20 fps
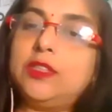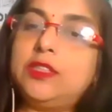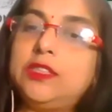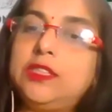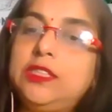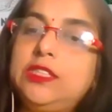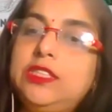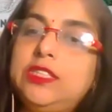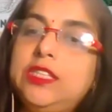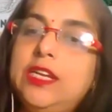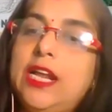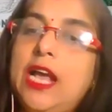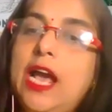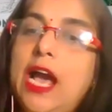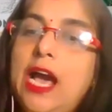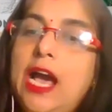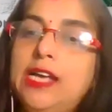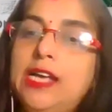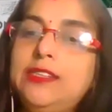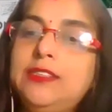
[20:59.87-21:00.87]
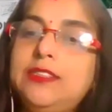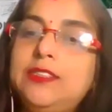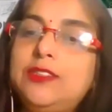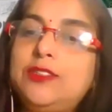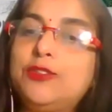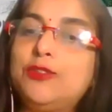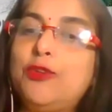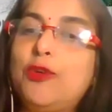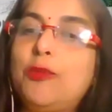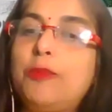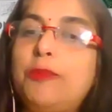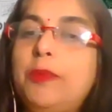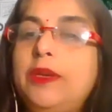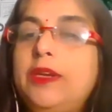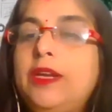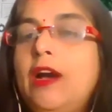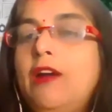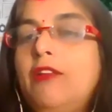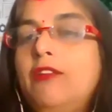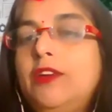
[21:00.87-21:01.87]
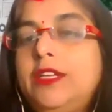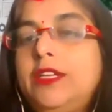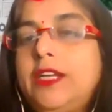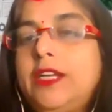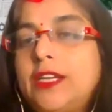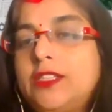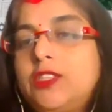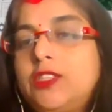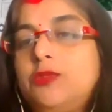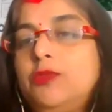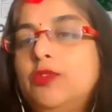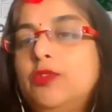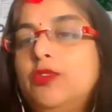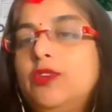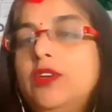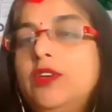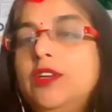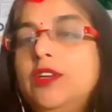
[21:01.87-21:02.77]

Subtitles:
The teacher asked to open our textbook.